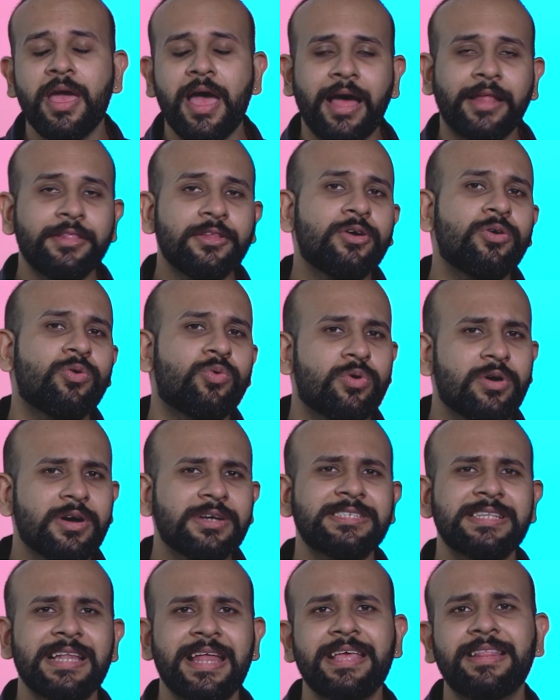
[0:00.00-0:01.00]
And the
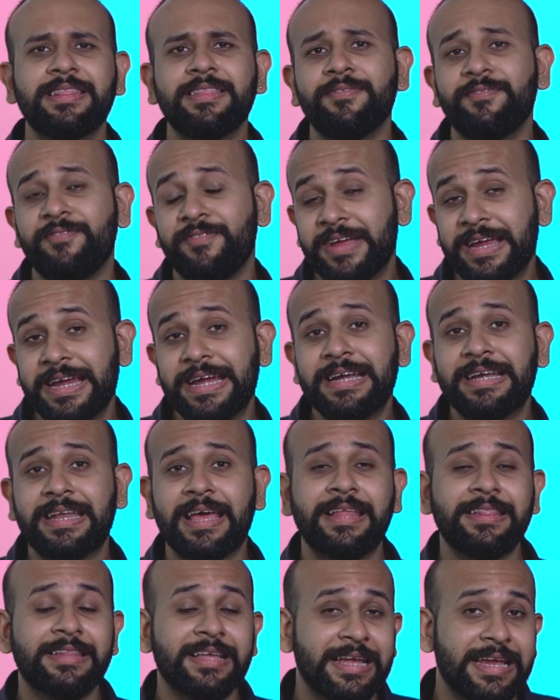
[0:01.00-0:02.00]
quirks like the weight
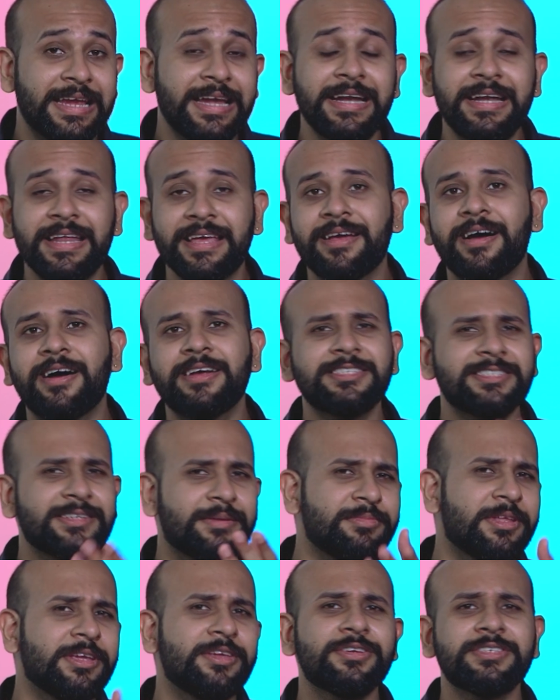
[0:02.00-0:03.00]
and the heating are
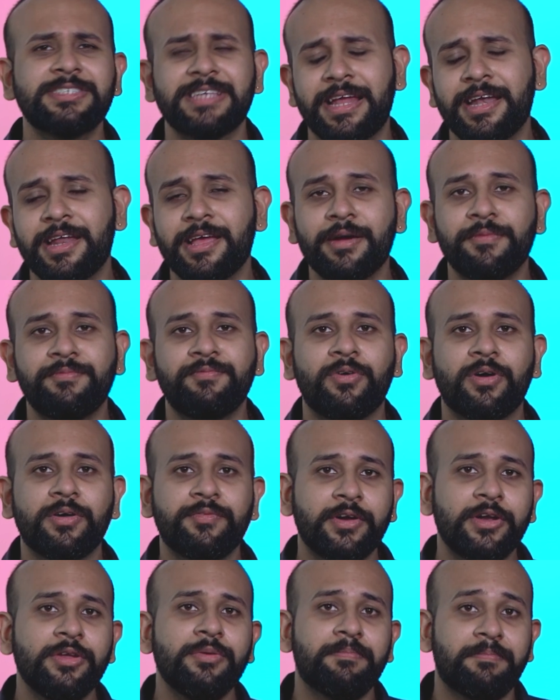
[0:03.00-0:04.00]
something you're signing up for
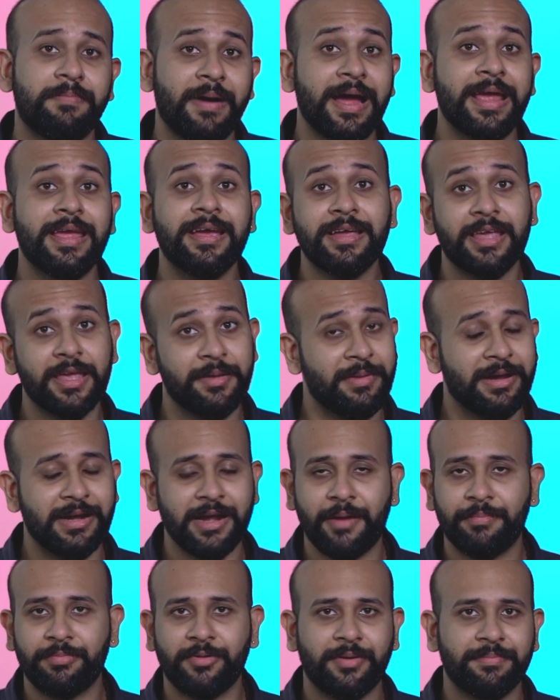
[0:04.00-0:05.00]
when you buy a gaming
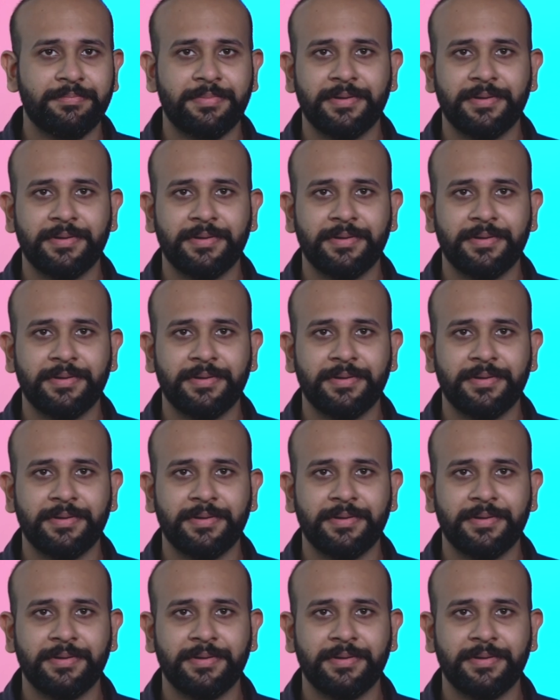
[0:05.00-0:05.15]
laptop.